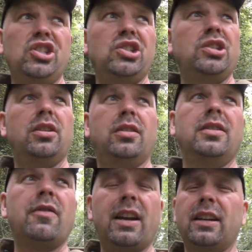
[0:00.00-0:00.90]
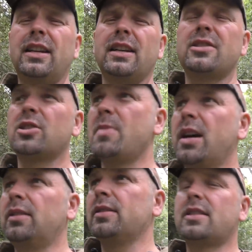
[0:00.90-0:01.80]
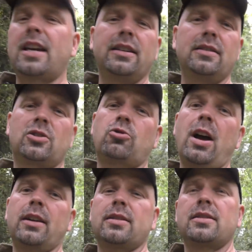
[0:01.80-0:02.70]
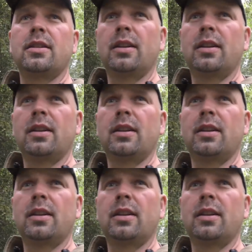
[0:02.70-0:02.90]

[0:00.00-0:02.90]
You recognise smells, signs, tracks.